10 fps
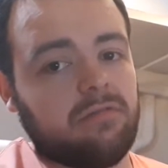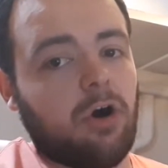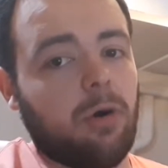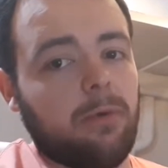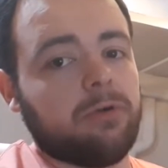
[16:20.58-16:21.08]

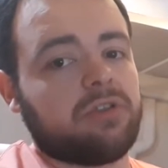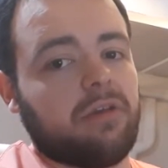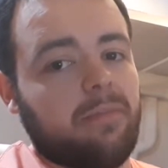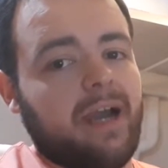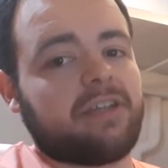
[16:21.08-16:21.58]
almost
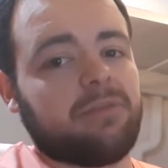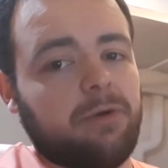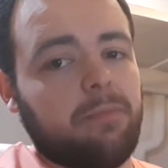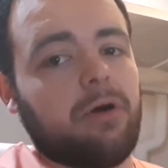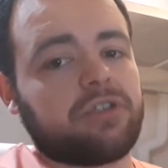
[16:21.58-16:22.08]
the
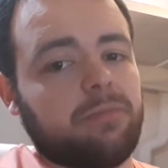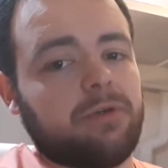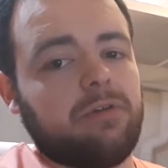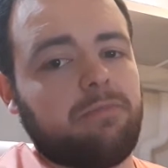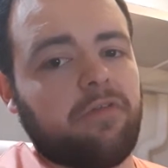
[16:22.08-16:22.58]
maximum
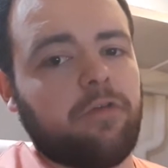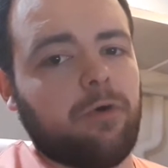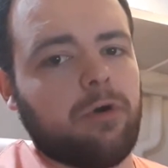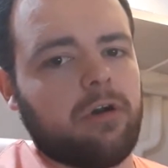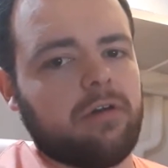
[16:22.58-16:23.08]
possible
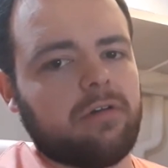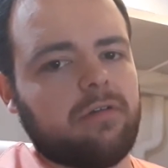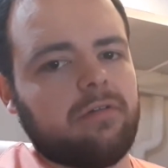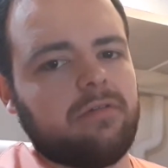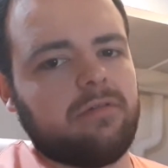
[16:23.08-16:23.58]
before
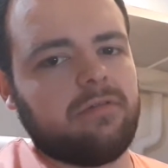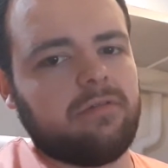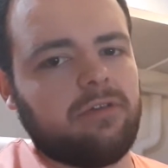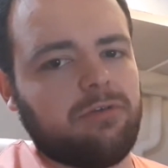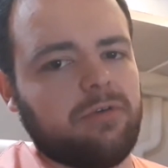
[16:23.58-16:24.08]

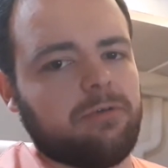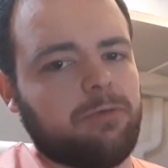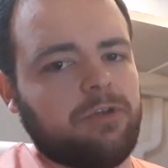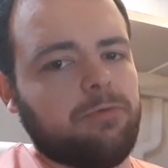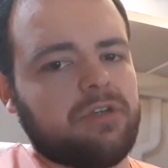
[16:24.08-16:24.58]

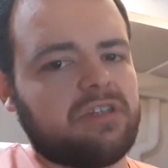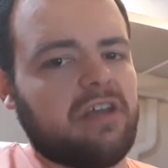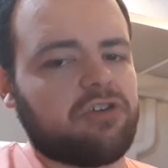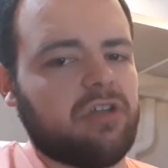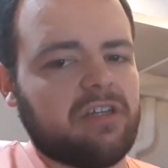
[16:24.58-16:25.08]
you would
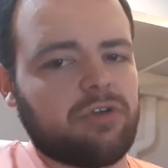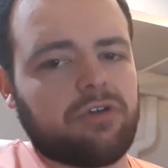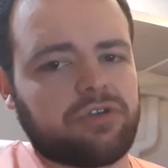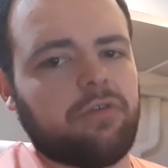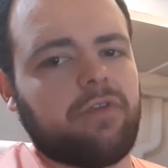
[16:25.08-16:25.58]
essentially
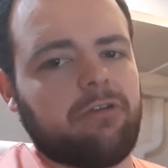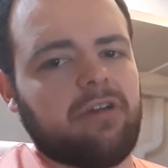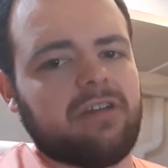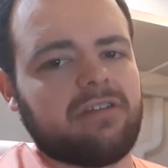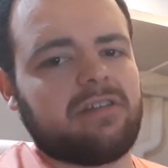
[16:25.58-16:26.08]
exhaust all
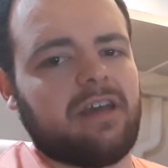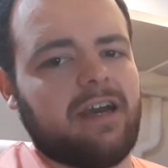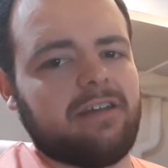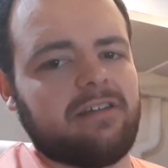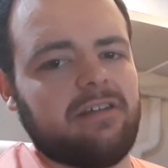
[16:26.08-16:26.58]
variants
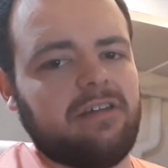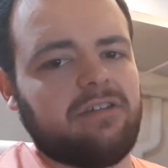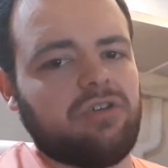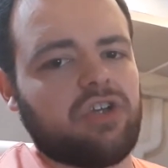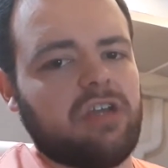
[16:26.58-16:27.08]
and
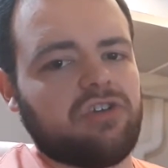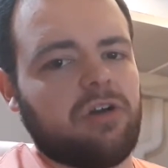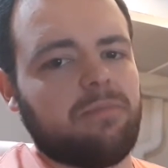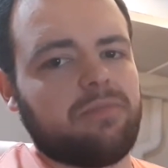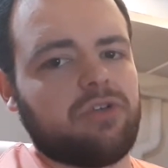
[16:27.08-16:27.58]
need to change
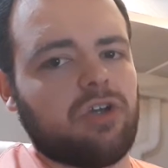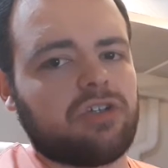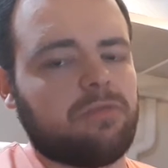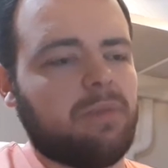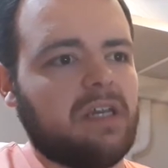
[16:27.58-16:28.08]
up
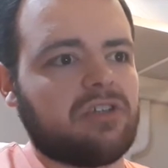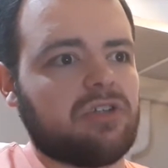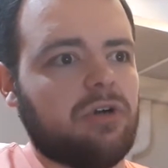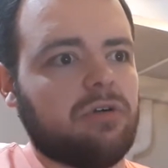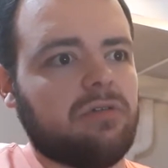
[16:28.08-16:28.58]
just
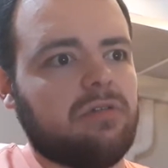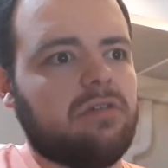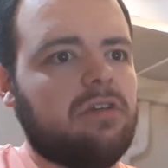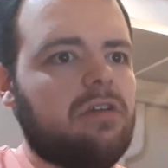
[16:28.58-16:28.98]
based on